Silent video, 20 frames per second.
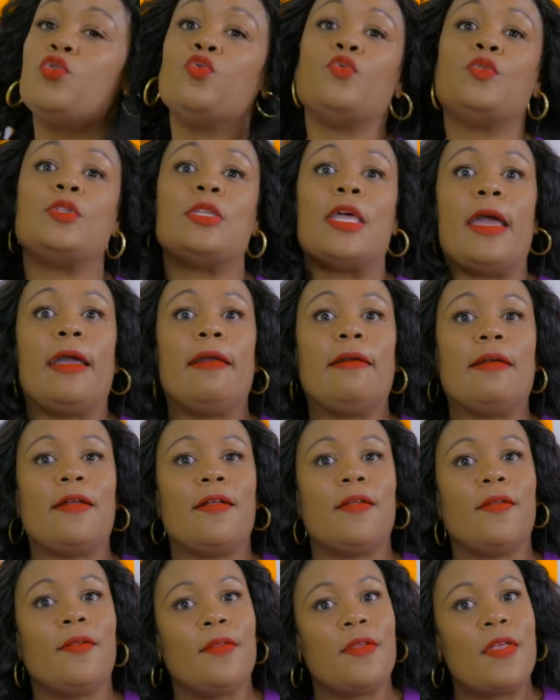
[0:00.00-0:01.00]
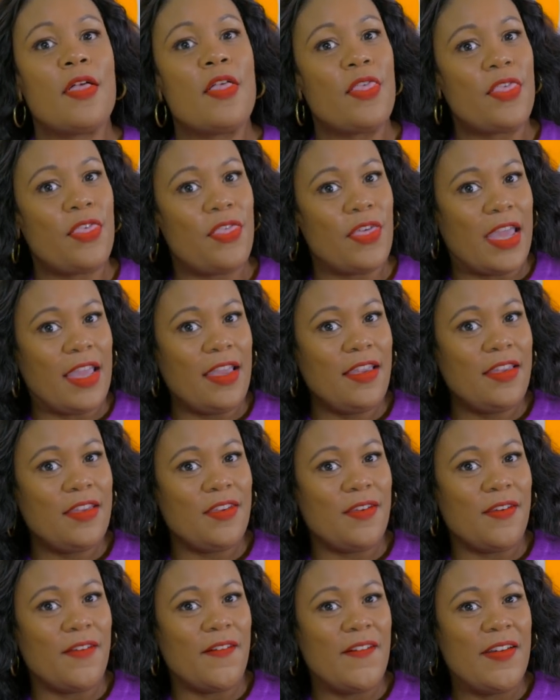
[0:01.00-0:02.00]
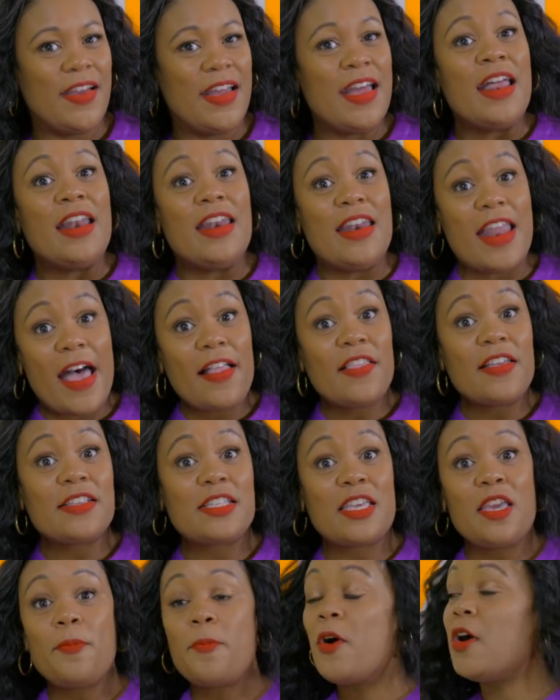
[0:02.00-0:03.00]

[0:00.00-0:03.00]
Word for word: Tuesday. Thank you. Now let's